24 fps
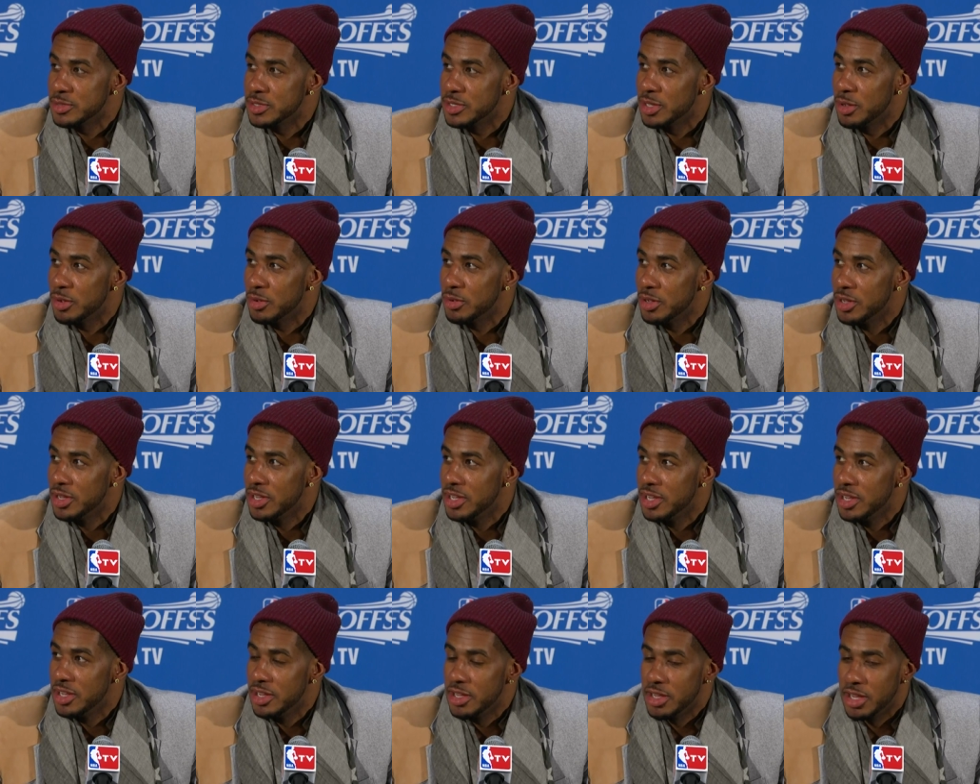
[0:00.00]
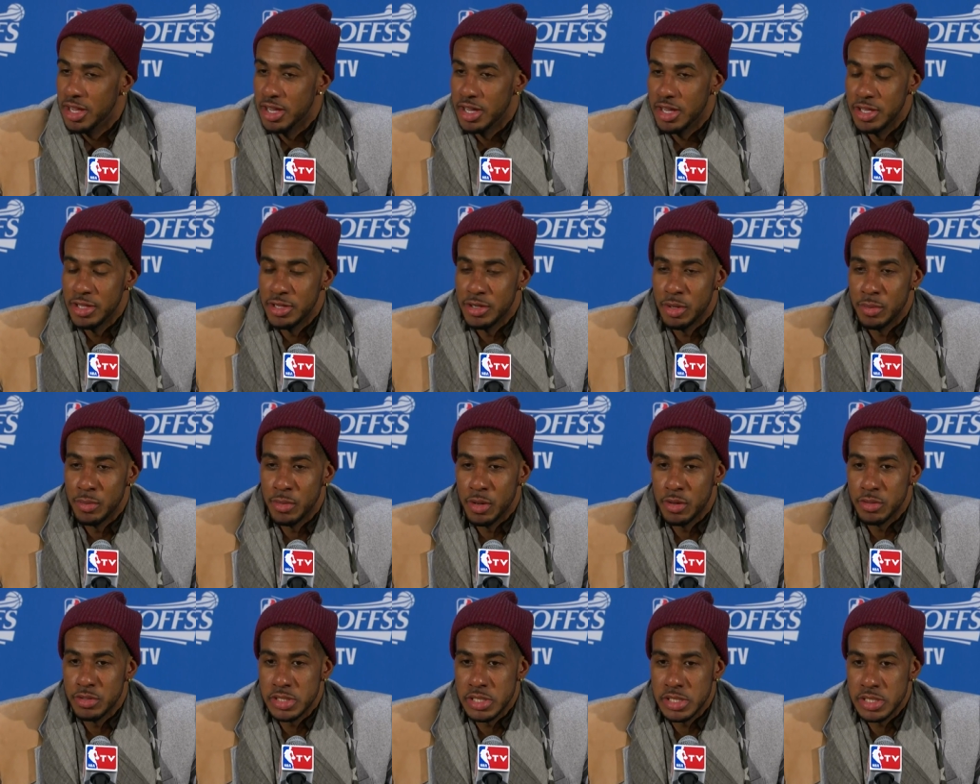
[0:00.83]
So, you know,
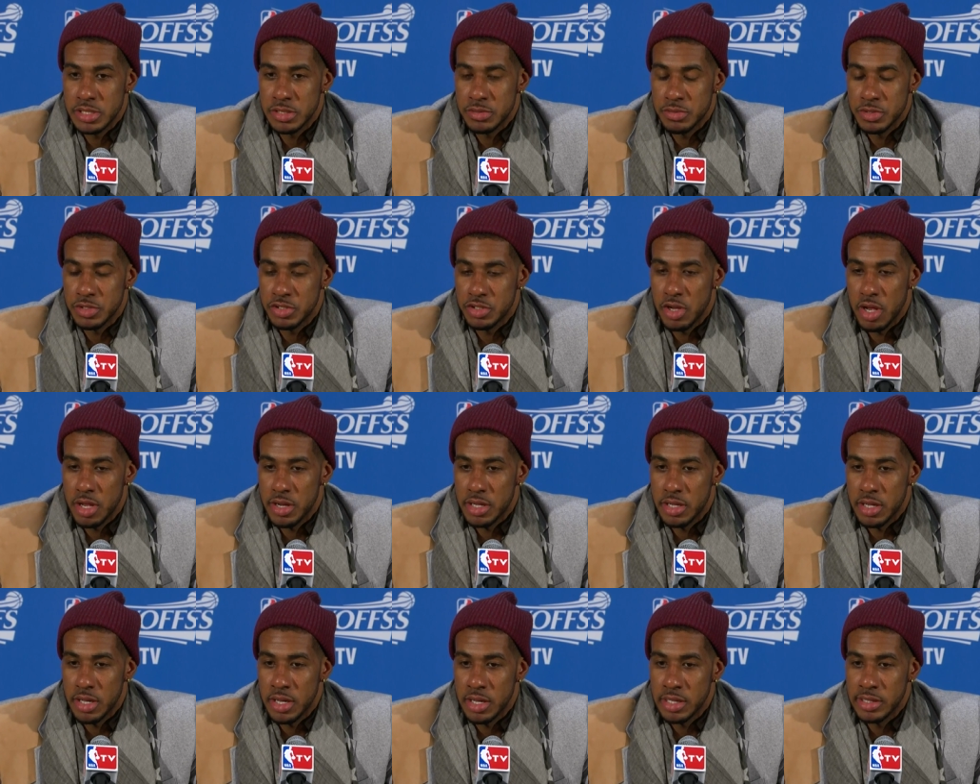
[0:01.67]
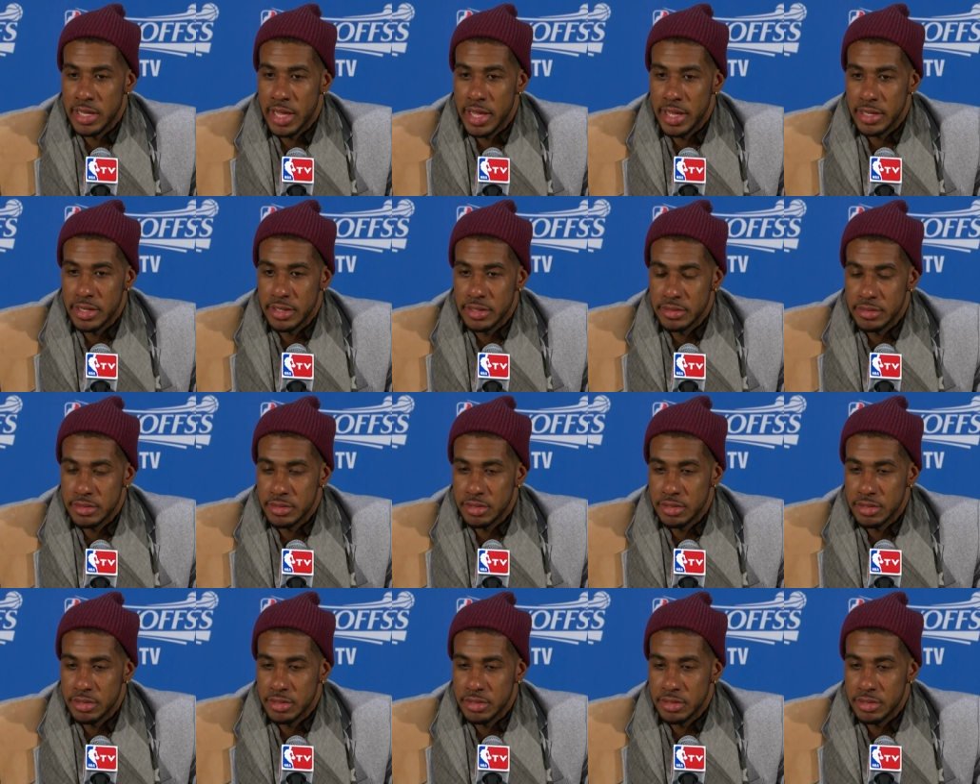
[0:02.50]
Mo just was trying to light